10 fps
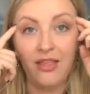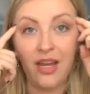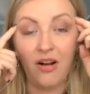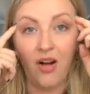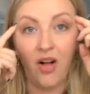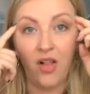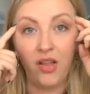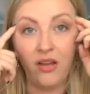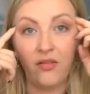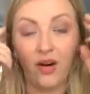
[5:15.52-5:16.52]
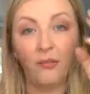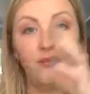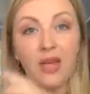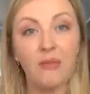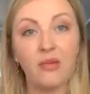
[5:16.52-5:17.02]
that all of our
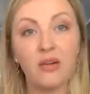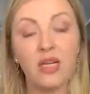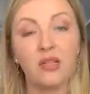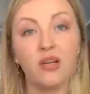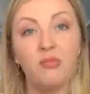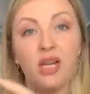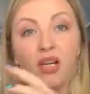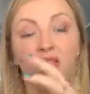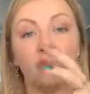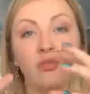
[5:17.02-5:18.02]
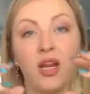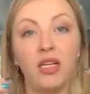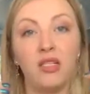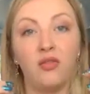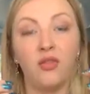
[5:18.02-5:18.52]
memories are being
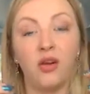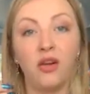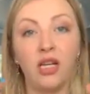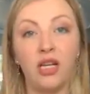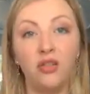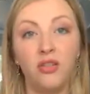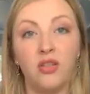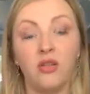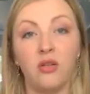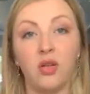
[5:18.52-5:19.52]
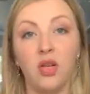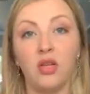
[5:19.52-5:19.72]
transferred into